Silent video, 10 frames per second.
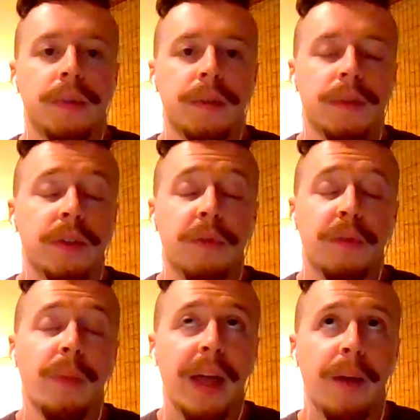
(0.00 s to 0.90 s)
So
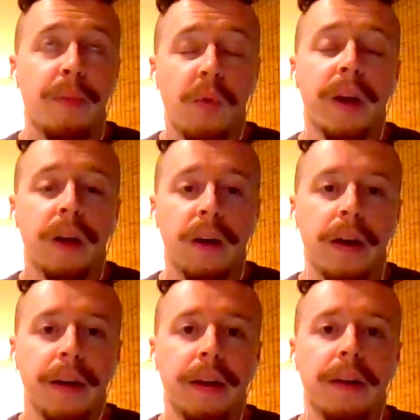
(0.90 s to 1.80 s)
from that point
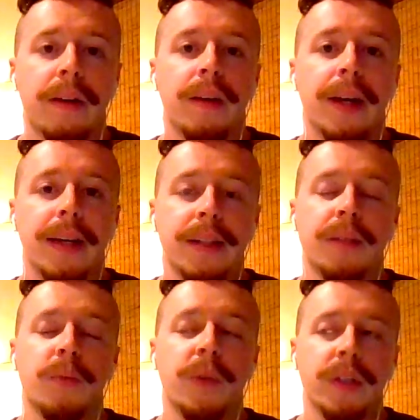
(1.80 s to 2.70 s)
on, I did
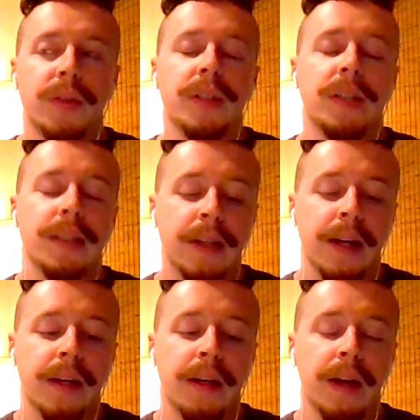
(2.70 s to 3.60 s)
some research and
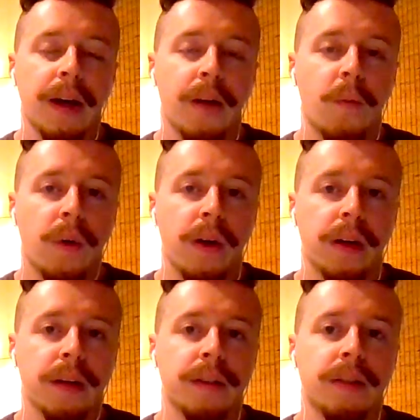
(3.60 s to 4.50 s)
decided I
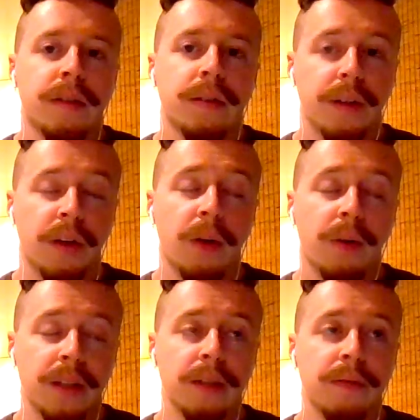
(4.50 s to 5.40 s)
wanted to go
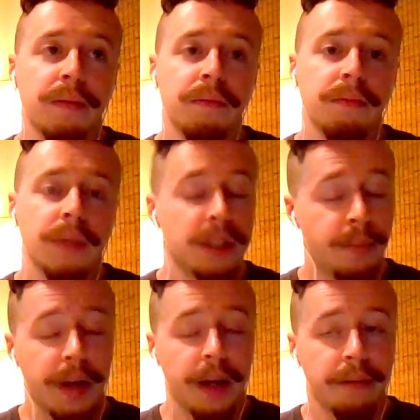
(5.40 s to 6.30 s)
and live in
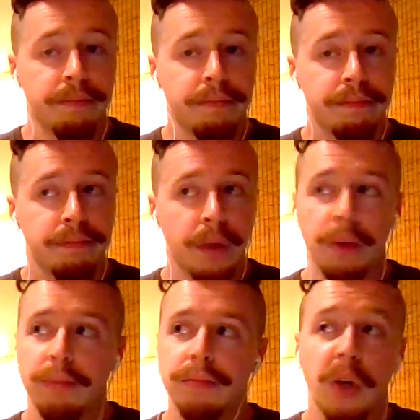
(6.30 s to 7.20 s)
Japan.
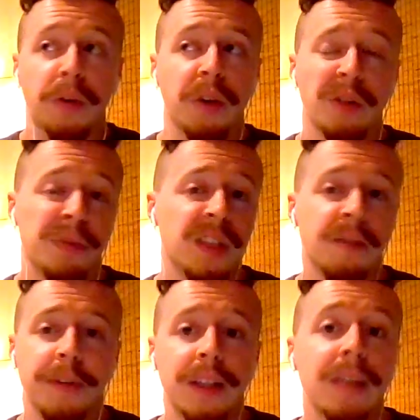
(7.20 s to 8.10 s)
Tokyo
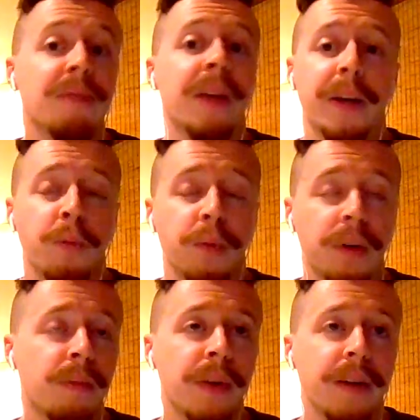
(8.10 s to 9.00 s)
specifically, if that could
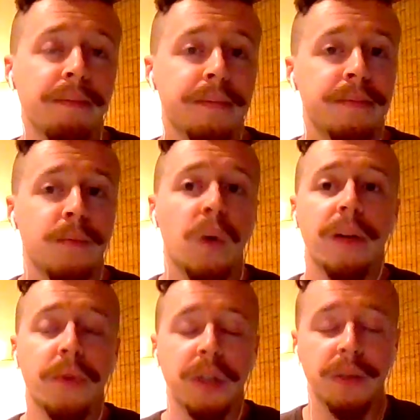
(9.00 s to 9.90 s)
work, but
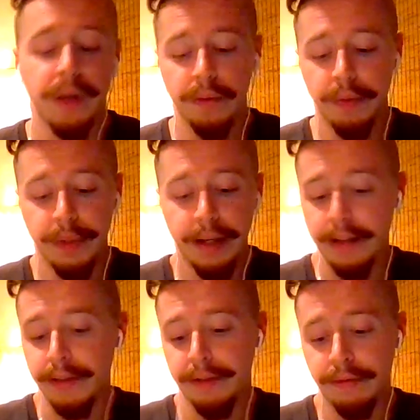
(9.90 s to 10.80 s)
wherever in Japan would be
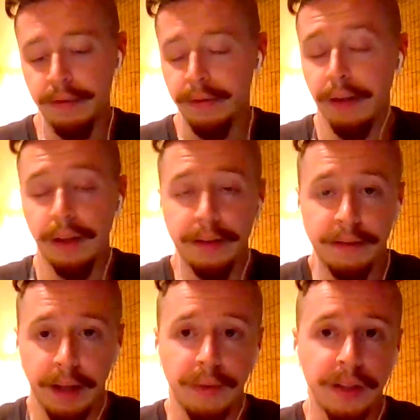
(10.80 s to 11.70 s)
nice.
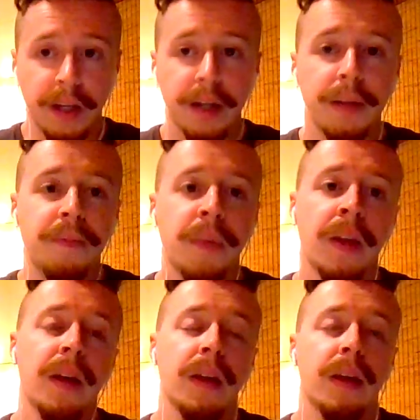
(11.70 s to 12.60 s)
That was the idea.
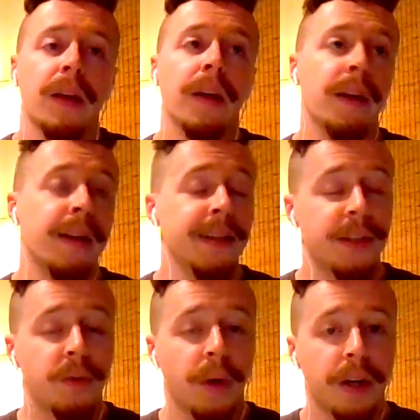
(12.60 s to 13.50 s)
And
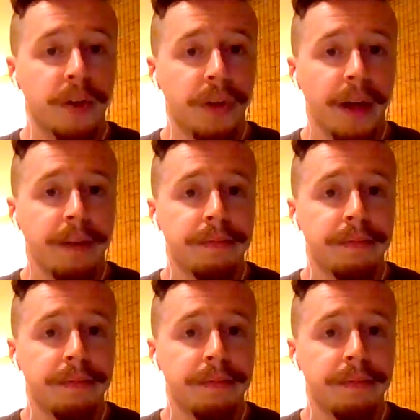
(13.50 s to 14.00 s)
easiest way to do that?